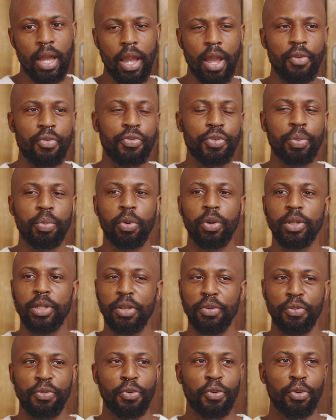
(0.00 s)

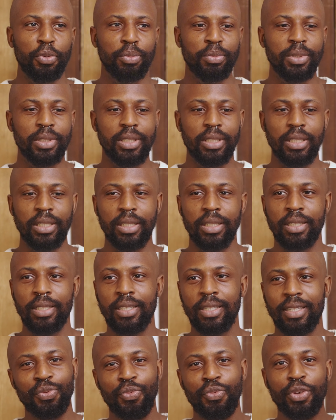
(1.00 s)
everybody from the
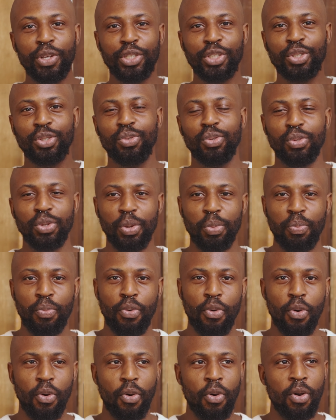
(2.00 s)
rich to the
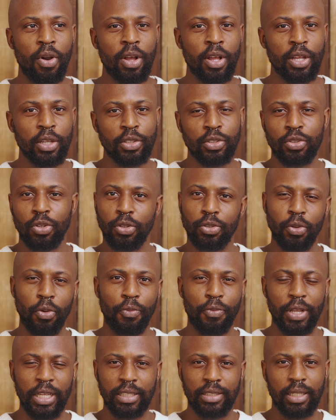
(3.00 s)
poor sort
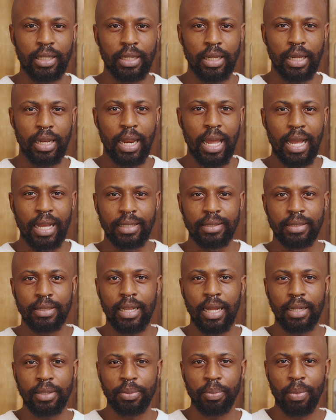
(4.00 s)
of internalize
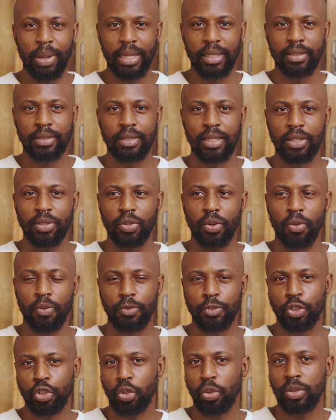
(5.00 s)
that mindset
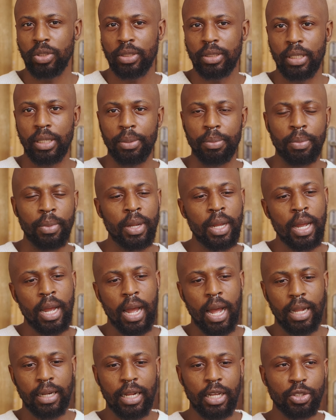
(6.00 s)
of short term.
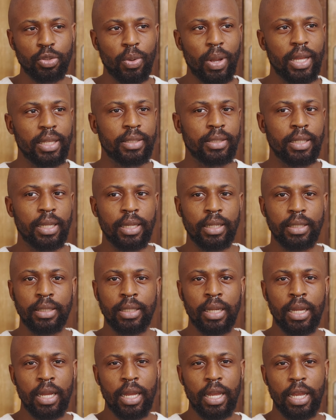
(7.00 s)
And that's why I said
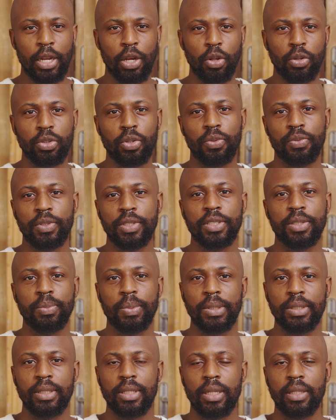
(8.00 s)
a lot of these
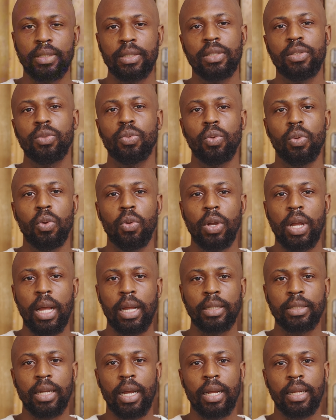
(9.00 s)
businesses will look
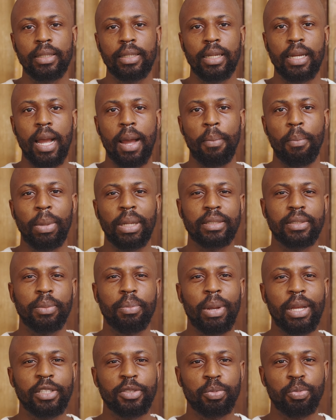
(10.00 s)
at how they can
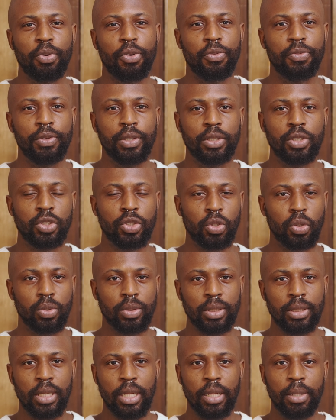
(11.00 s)
maximize profit
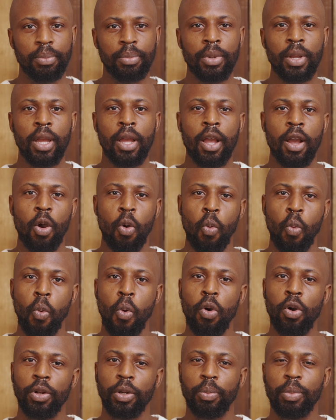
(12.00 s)
short term.
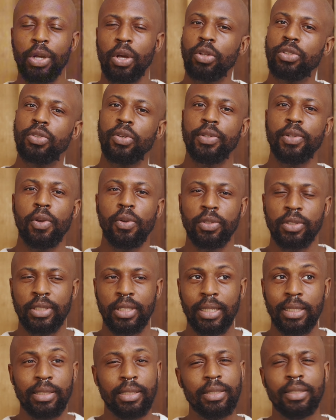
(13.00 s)
One, because of the
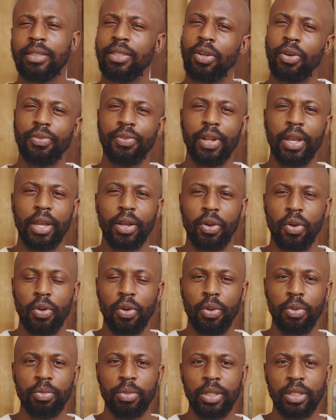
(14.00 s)
uncertainty of the
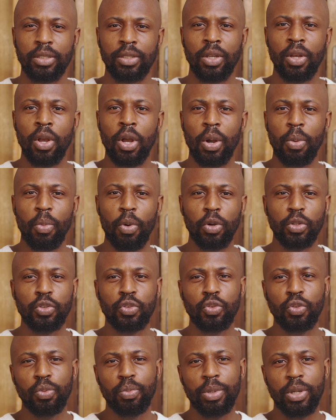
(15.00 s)
economies, but
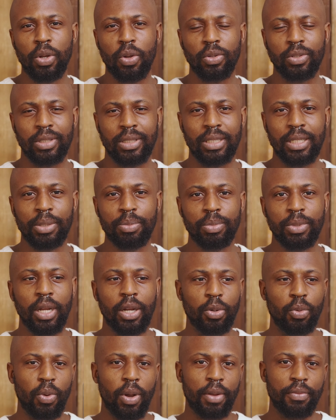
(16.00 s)
two, because deep
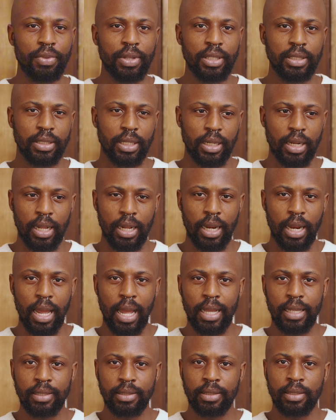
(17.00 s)
down we have
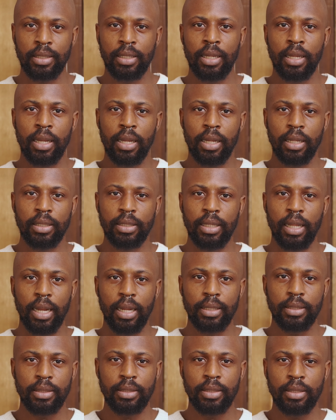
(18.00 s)
internalized
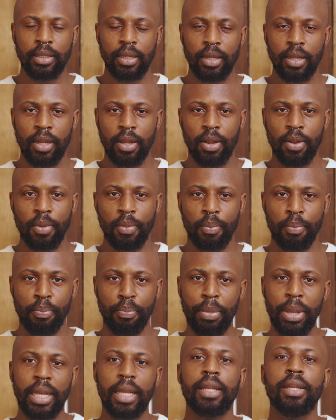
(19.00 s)
that
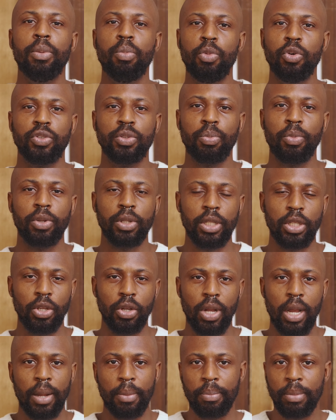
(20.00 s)
make the most money you
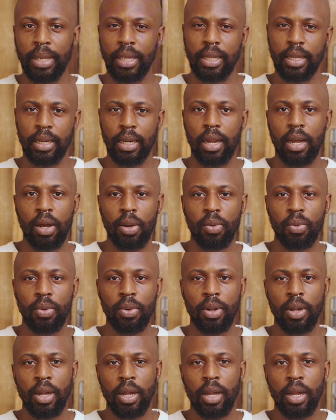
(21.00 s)
can make now,